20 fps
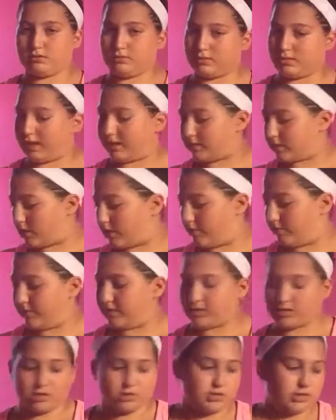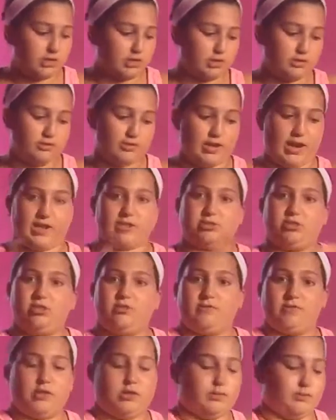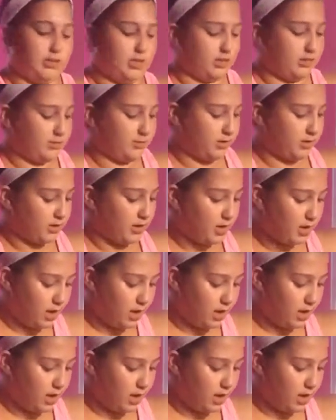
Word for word: that's always good to do. It actually really does work.